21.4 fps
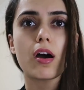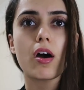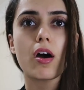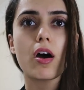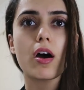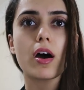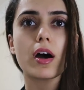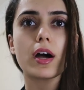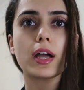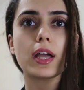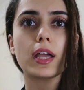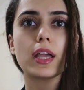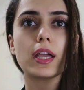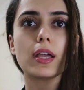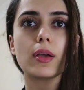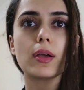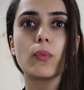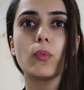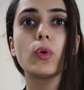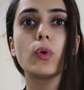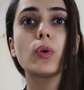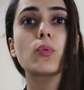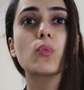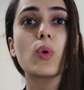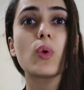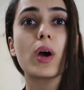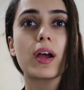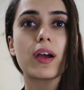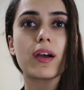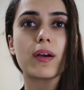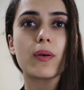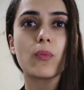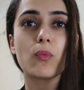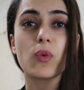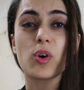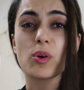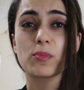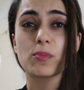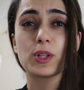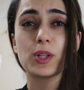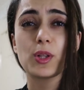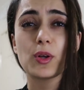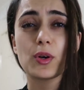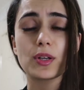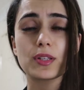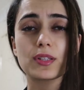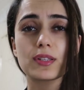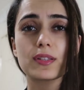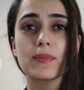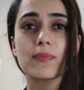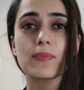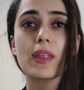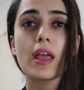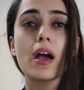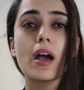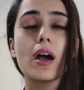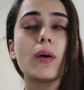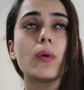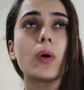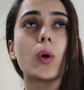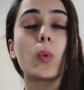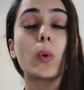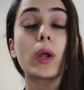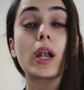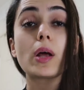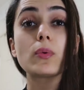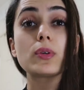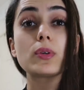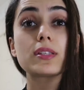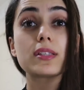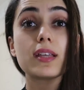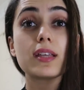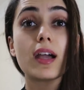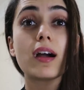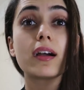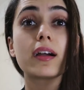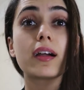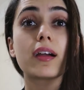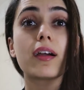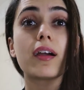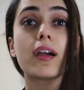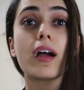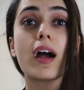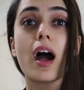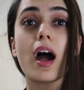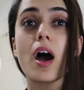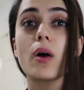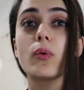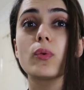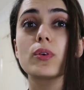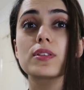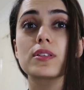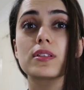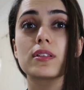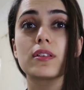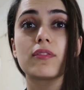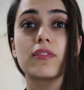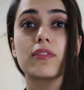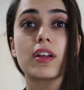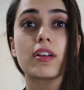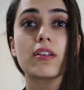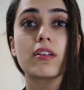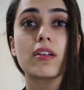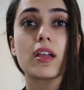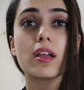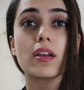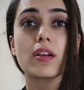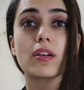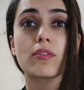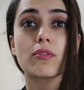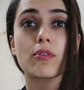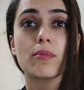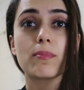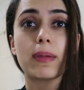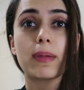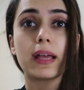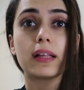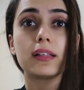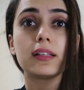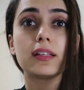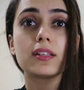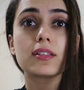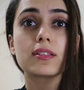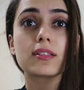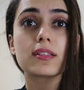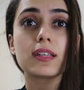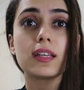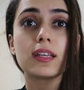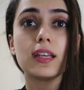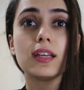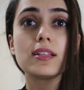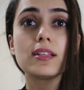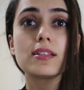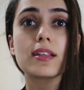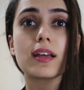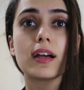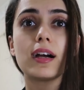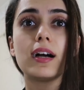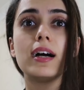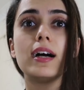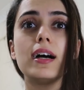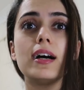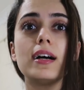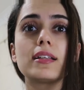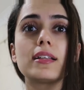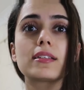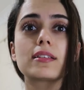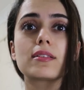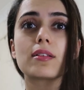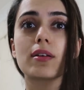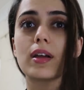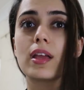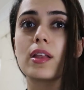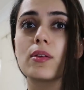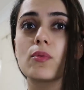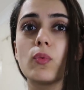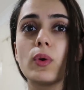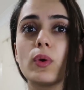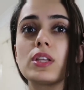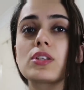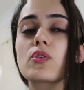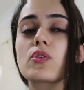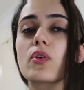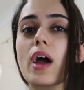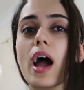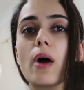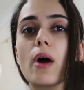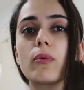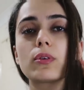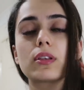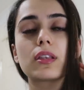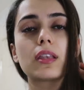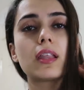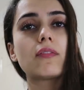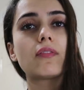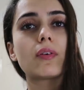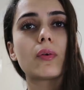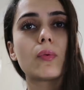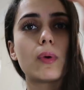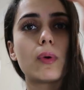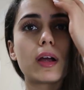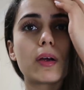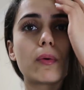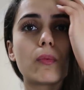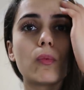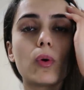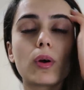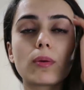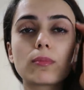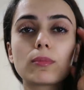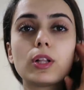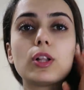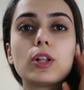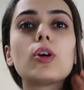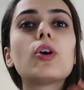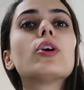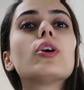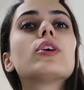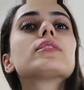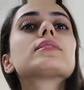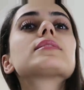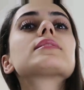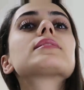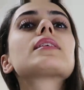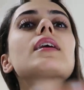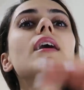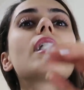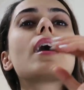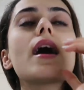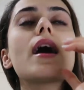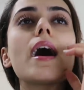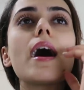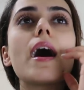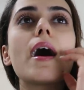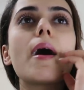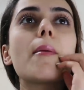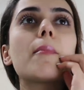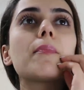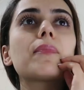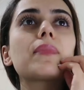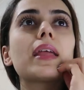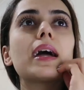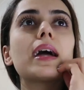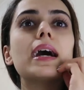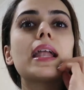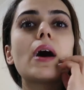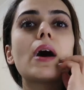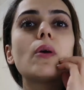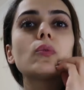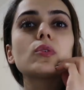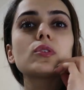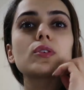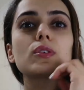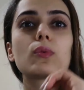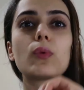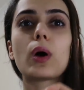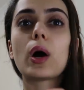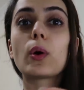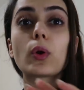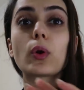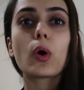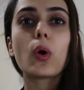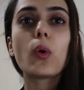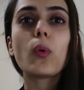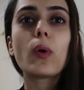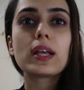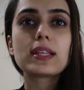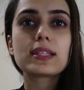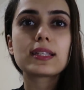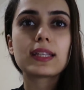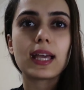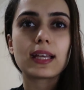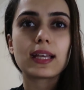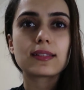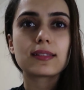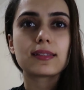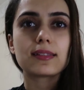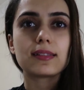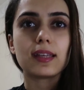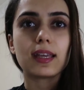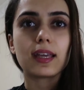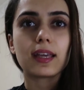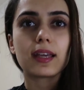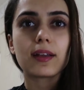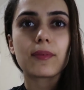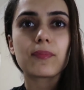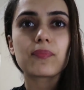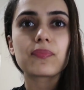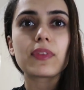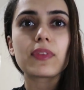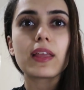I wouldn't wear warm clothes. Well, when I was younger, I was a very rebellious kid, and in winter I would never wear warm clothes, and I would always get sick.